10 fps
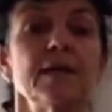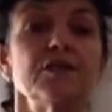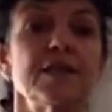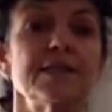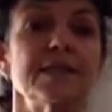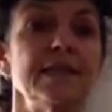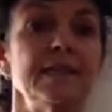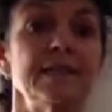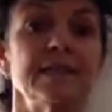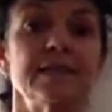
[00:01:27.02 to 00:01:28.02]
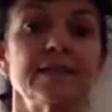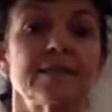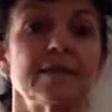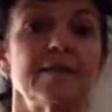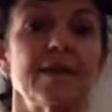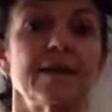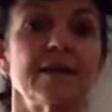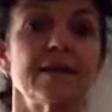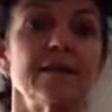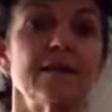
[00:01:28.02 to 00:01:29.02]
Jesse is there
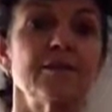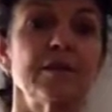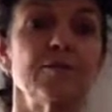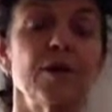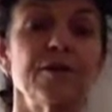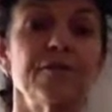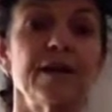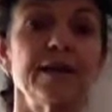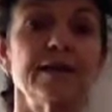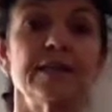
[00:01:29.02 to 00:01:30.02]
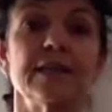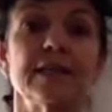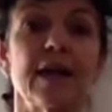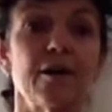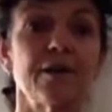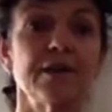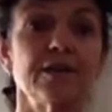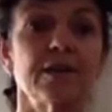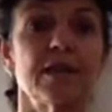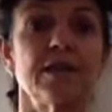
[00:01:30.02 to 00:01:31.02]
to continually motivate,
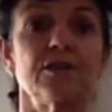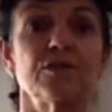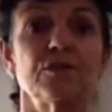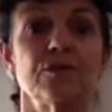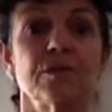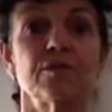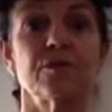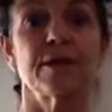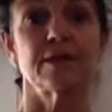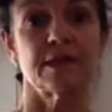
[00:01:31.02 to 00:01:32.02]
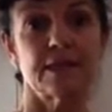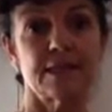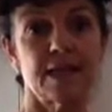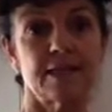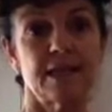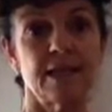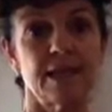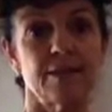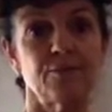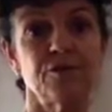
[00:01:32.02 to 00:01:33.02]
encourage, and ensure the correct technique
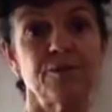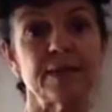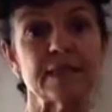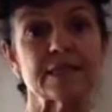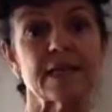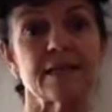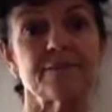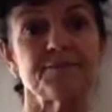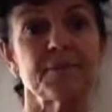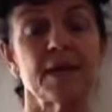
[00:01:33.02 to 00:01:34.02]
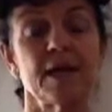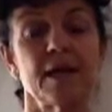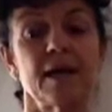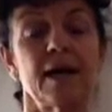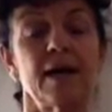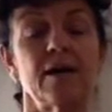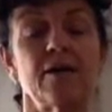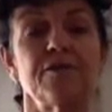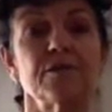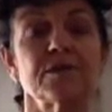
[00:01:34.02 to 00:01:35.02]
and movement is done.
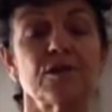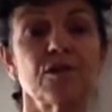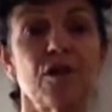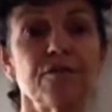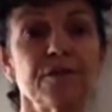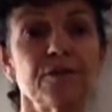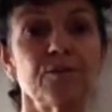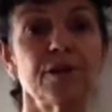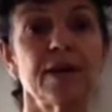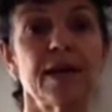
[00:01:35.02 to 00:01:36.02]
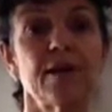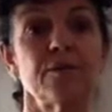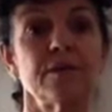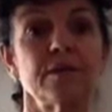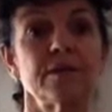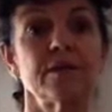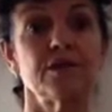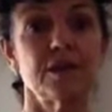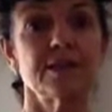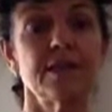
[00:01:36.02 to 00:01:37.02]
I feel so confident working out with
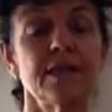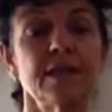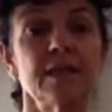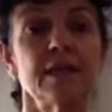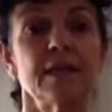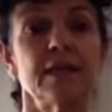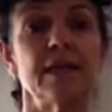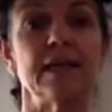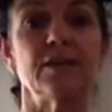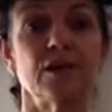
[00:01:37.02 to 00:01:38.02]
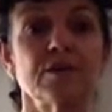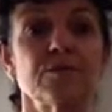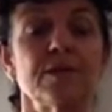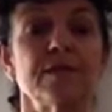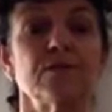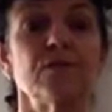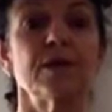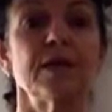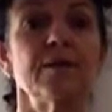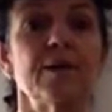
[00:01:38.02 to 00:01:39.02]
Jesse. He knows what he's
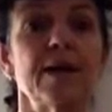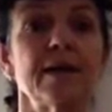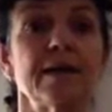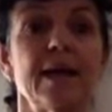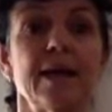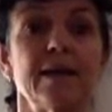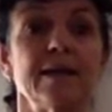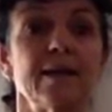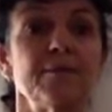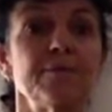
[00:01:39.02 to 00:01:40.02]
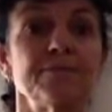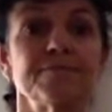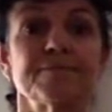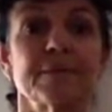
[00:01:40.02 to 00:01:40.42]
talking about and